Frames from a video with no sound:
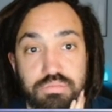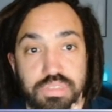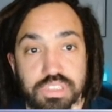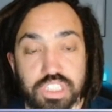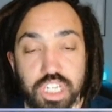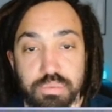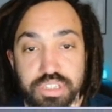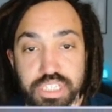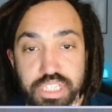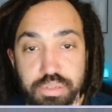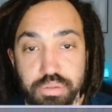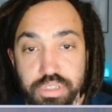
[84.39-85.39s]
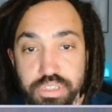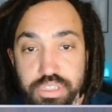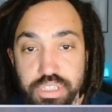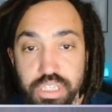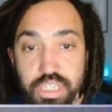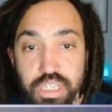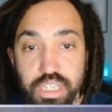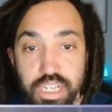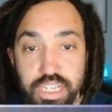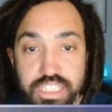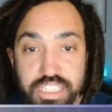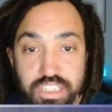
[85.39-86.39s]
term in the sequence, and
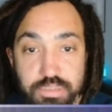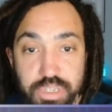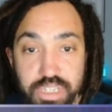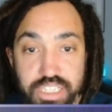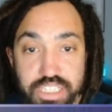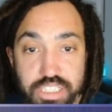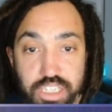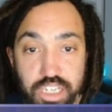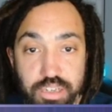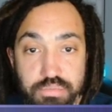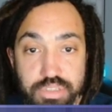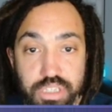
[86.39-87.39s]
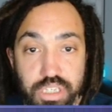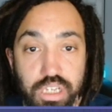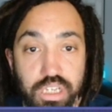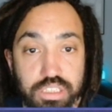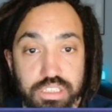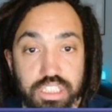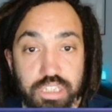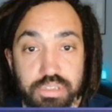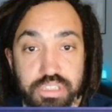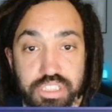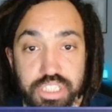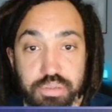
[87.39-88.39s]
it tells me I need to times the last term in the
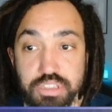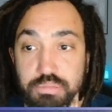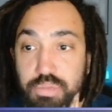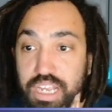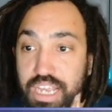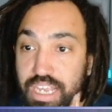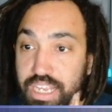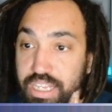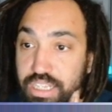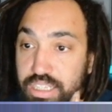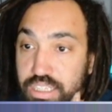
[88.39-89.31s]
sequence by A.